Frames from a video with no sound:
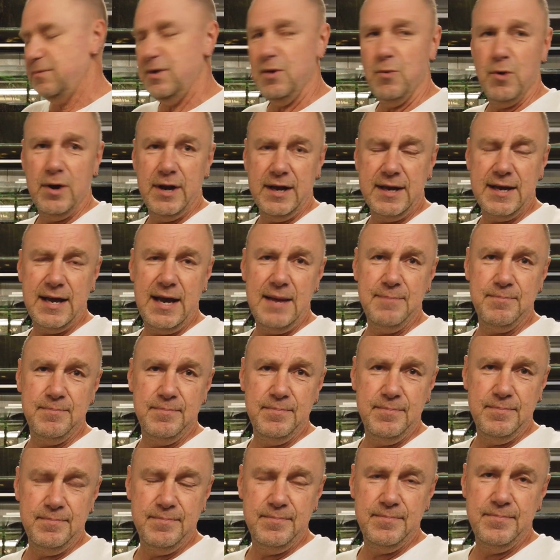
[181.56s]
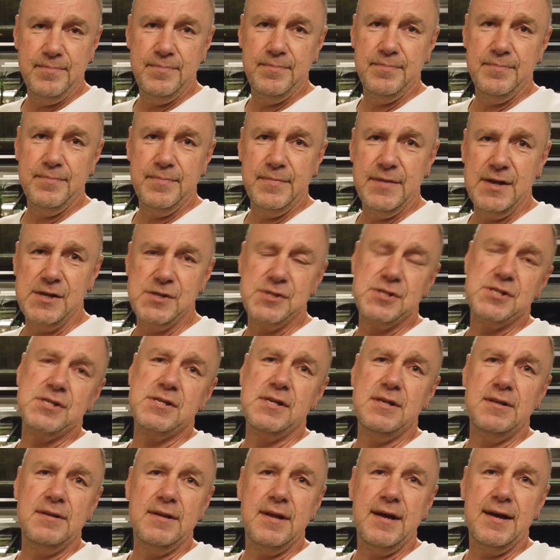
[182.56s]
You want to keep
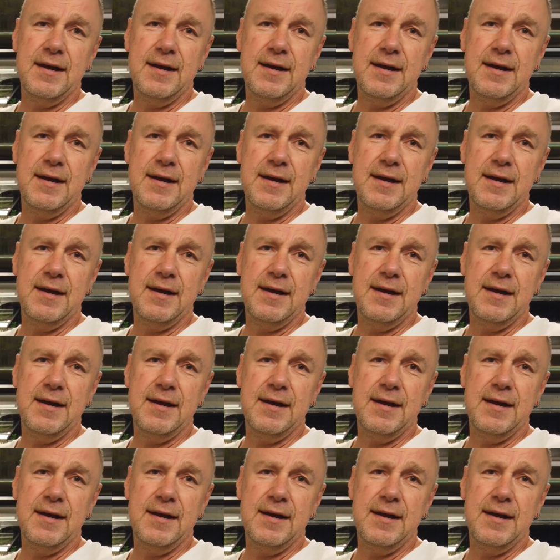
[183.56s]
this in